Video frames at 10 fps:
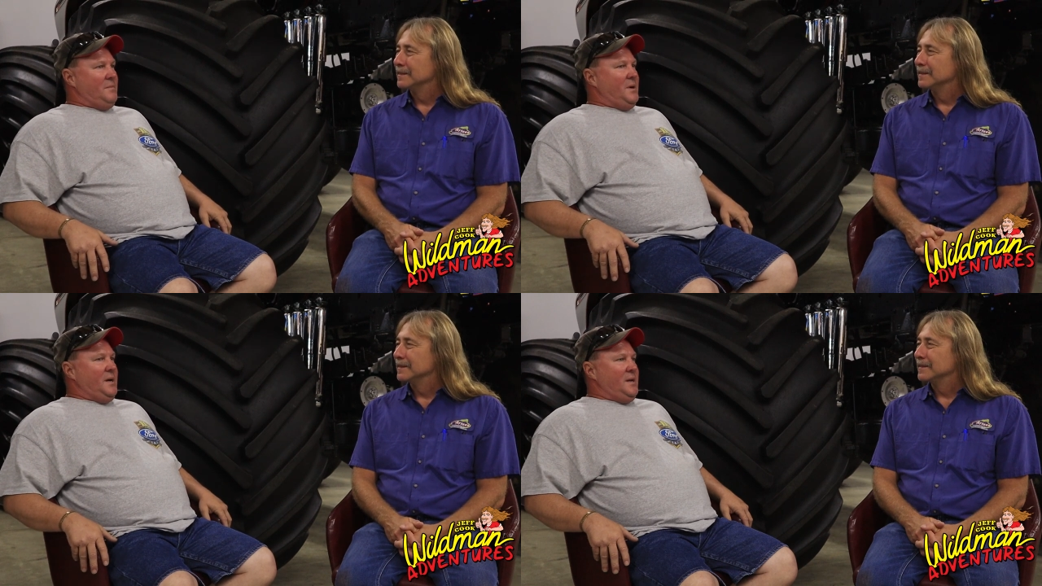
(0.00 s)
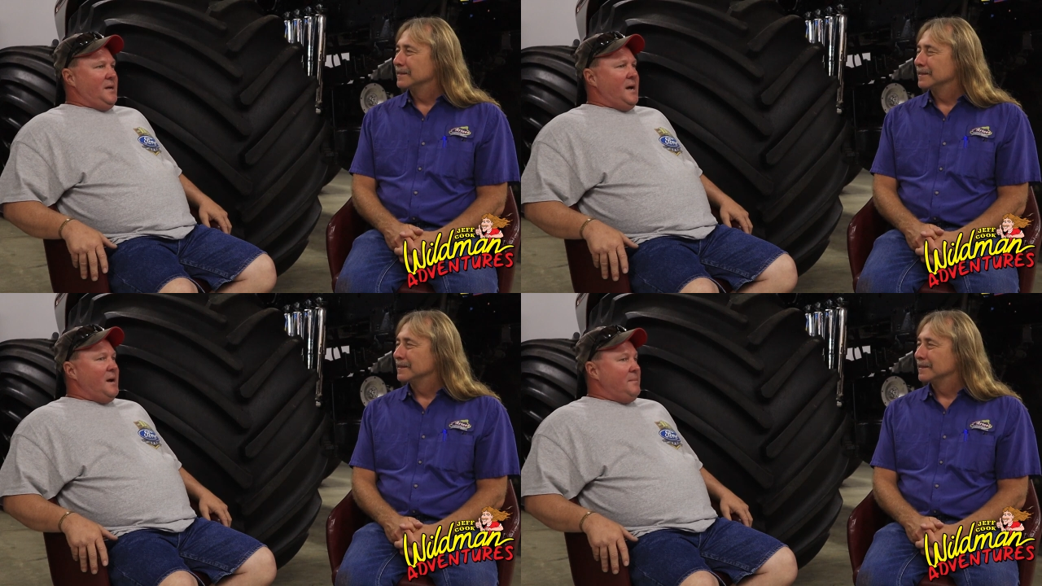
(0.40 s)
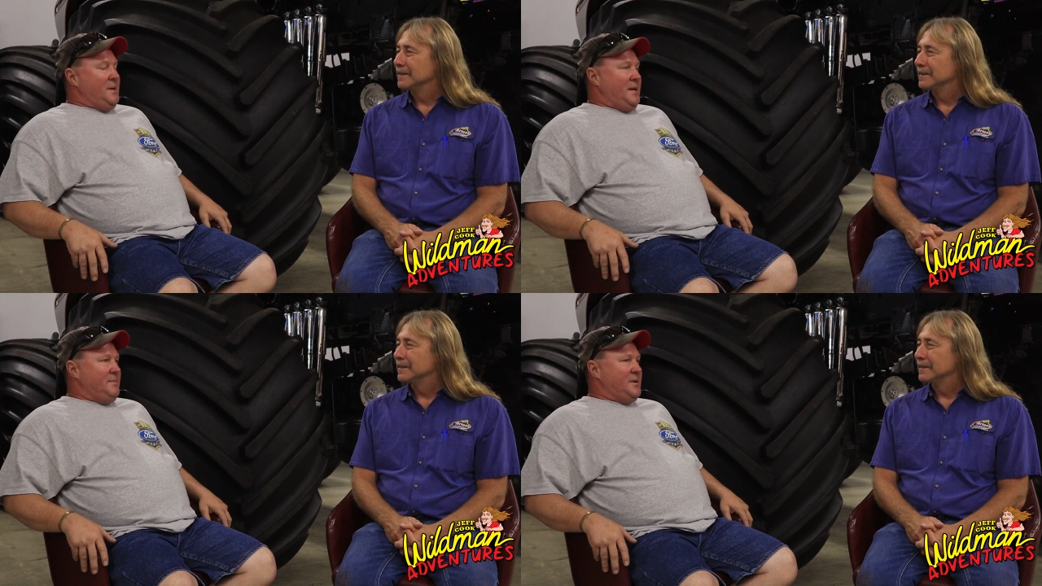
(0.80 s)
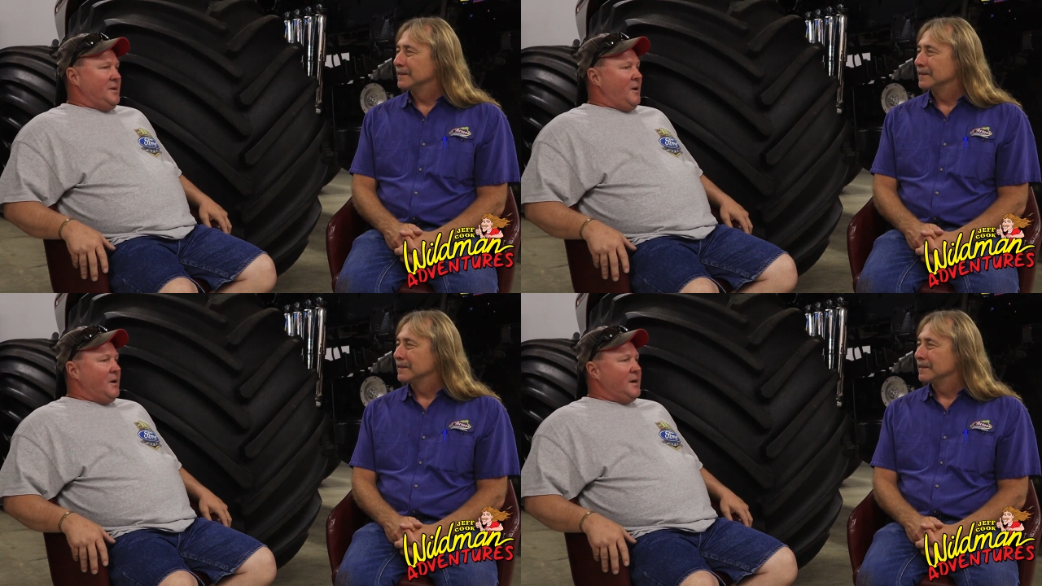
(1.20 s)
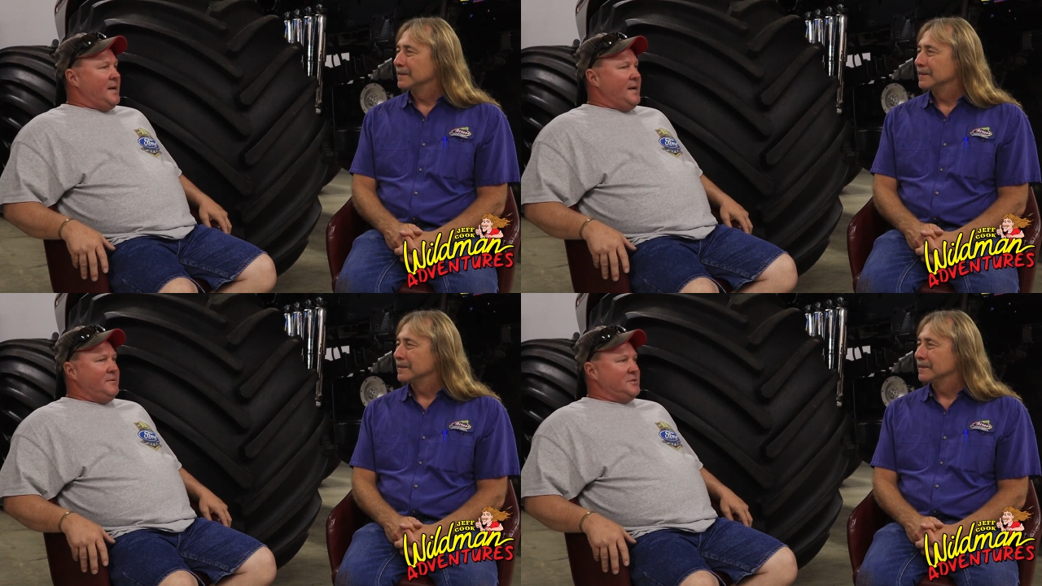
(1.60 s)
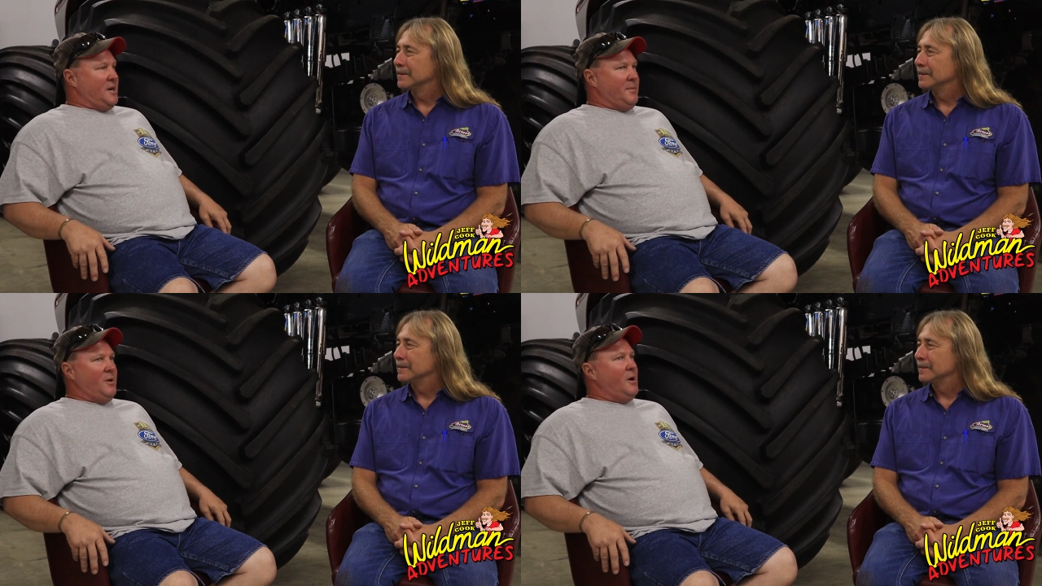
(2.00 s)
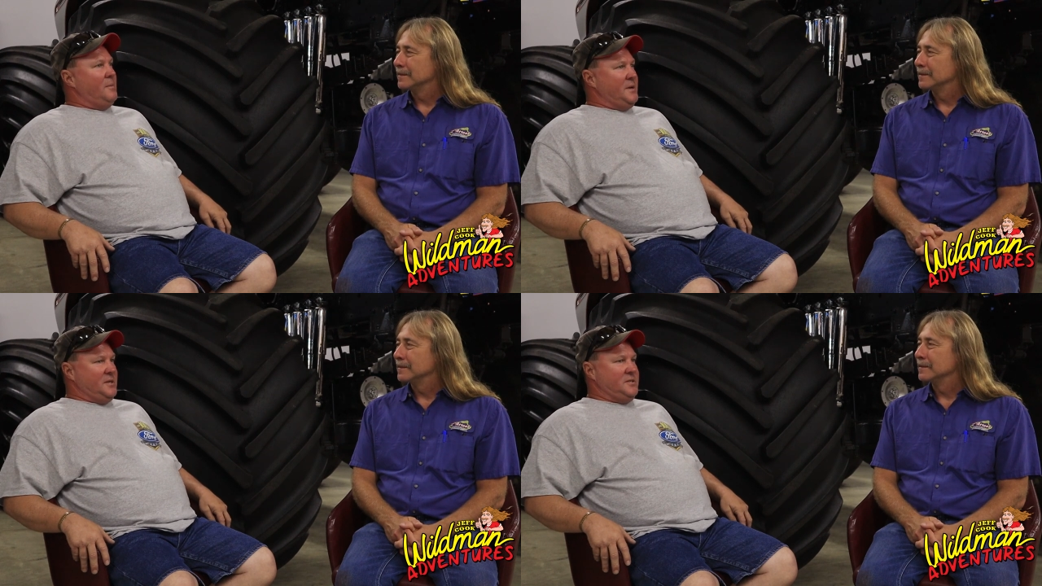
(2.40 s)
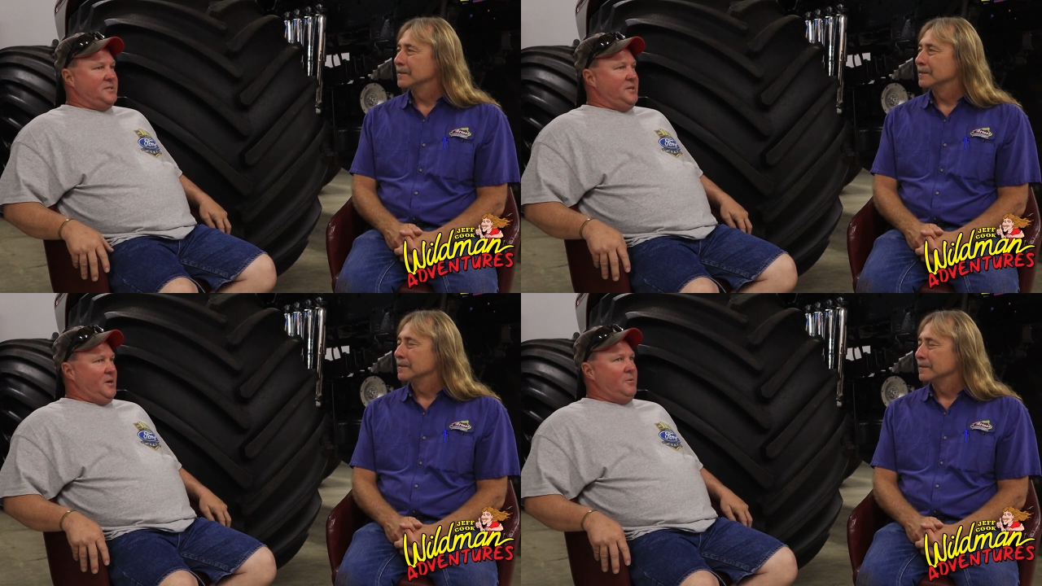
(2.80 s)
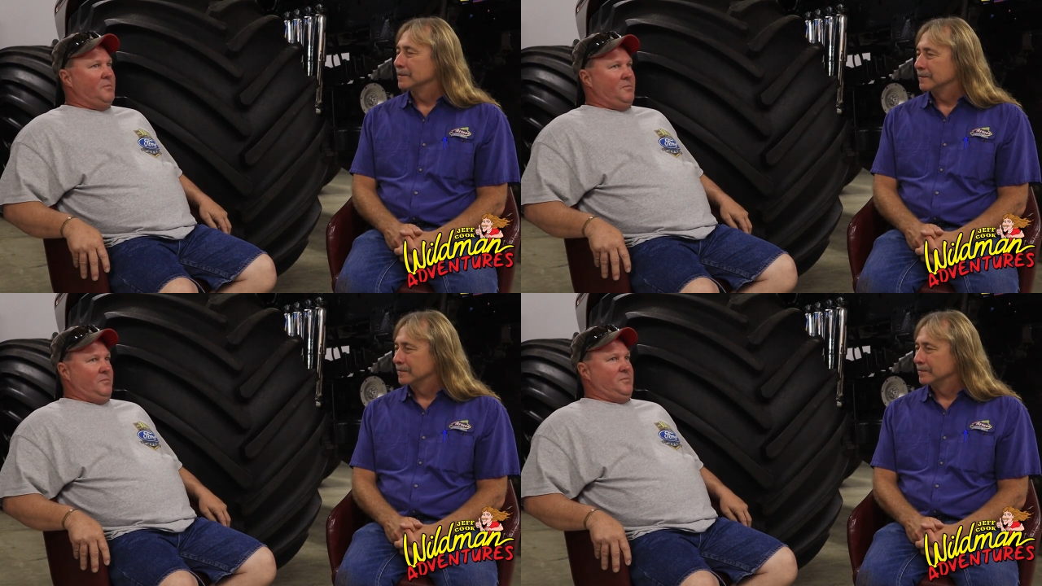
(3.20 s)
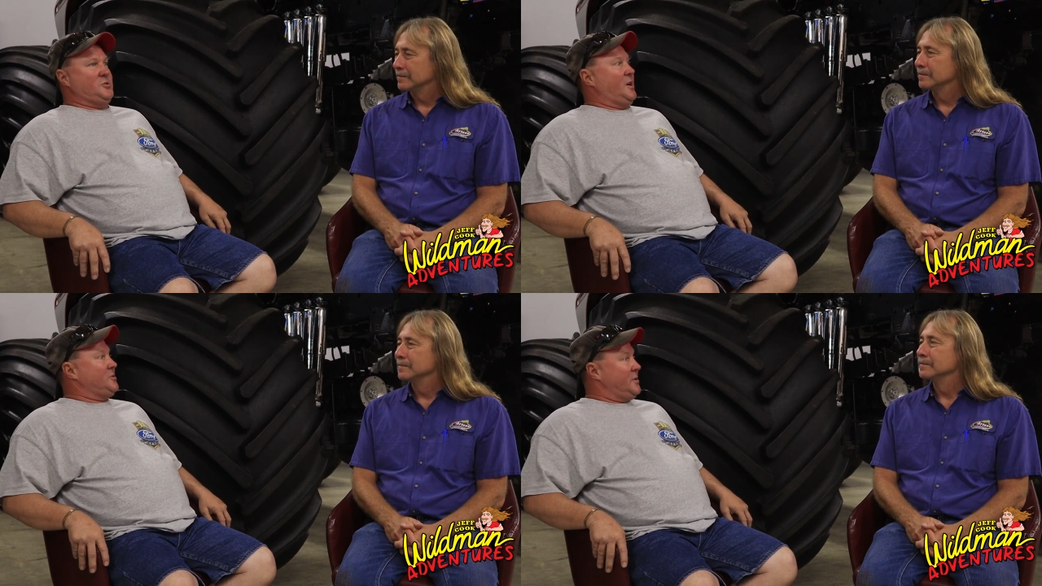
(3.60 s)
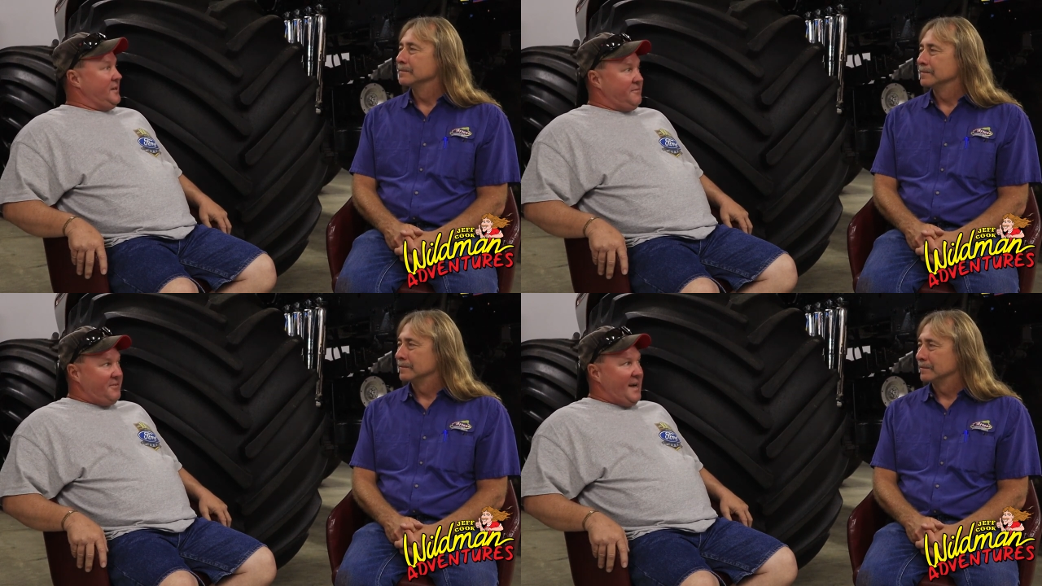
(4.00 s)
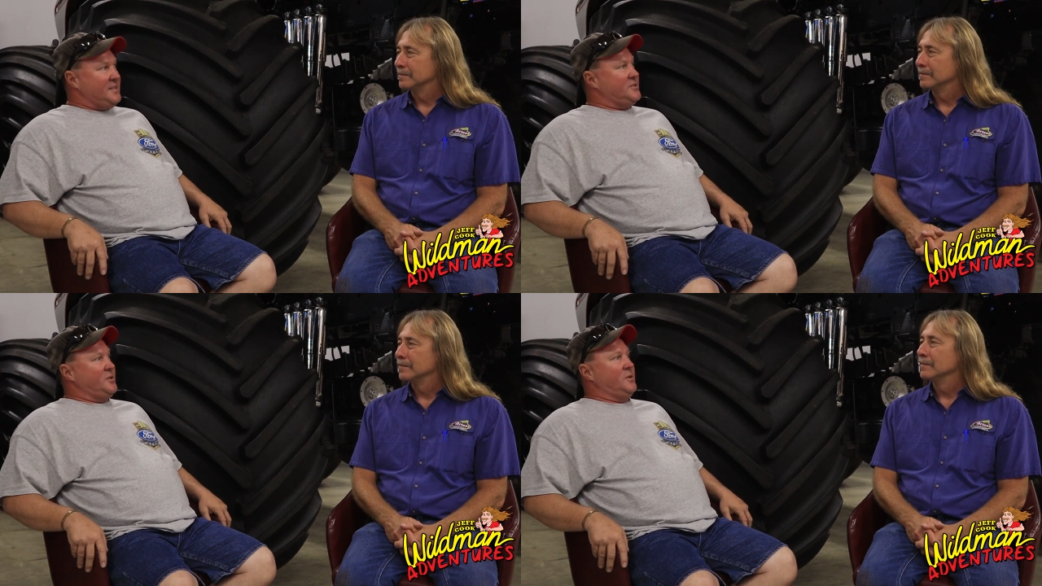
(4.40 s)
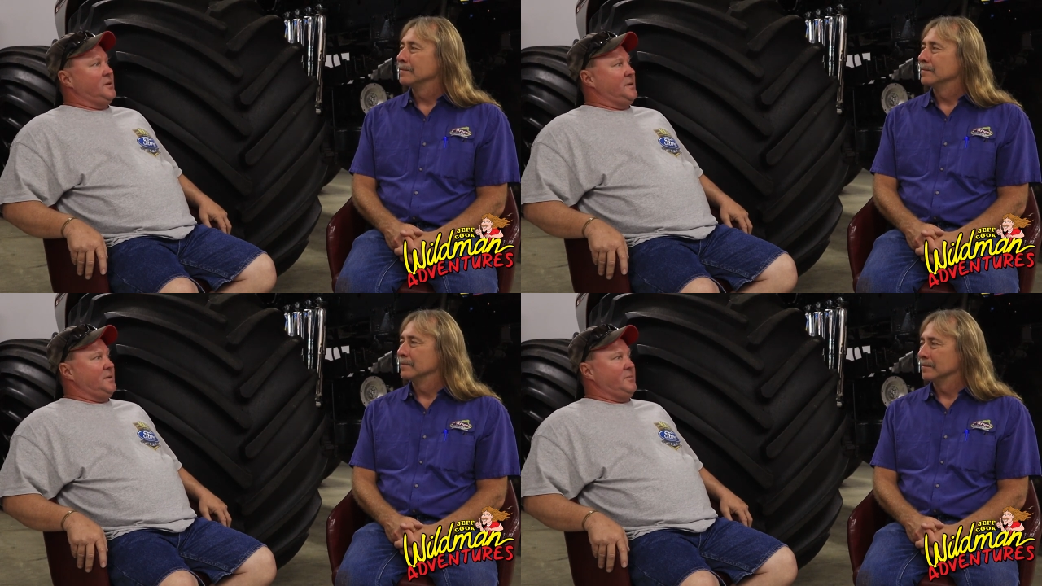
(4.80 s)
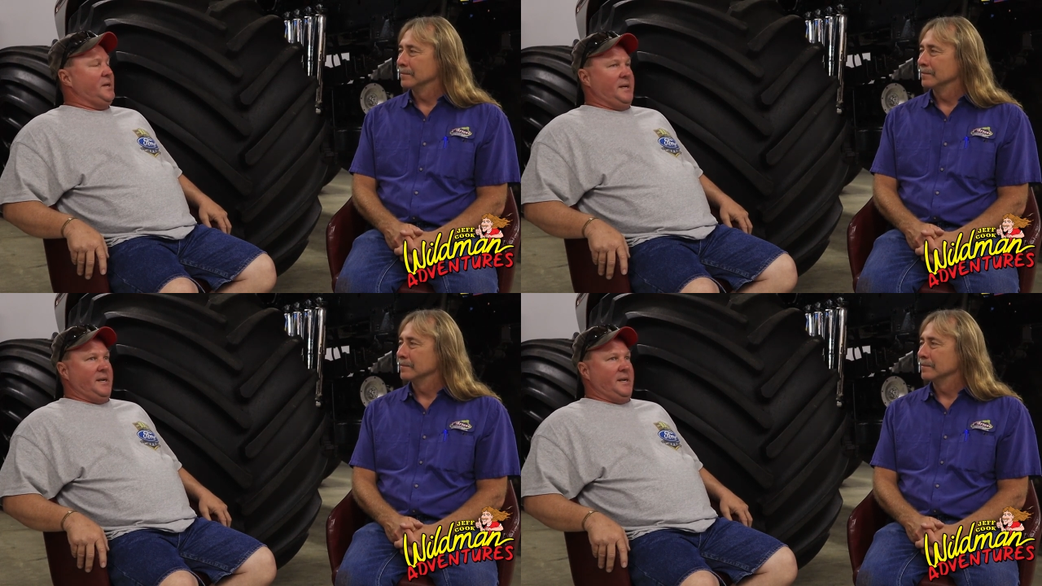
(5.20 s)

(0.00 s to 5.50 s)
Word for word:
Speaker 1: but yeah, I mean, MTRA was coming along because you know the trucks were getting faster and mm-hmm. we